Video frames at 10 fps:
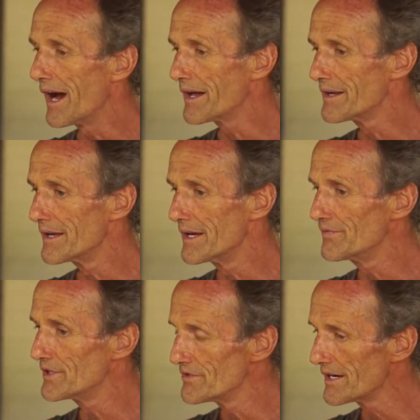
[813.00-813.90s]
And
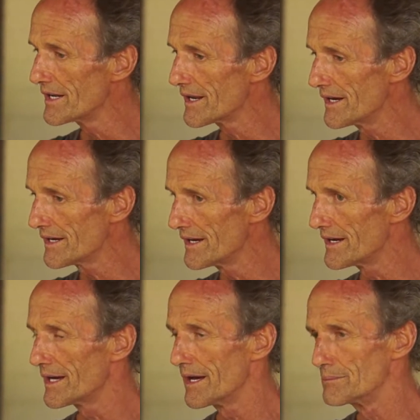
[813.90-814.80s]
if you're really
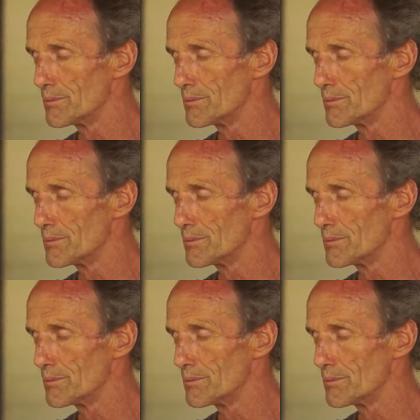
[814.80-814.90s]
lucky, and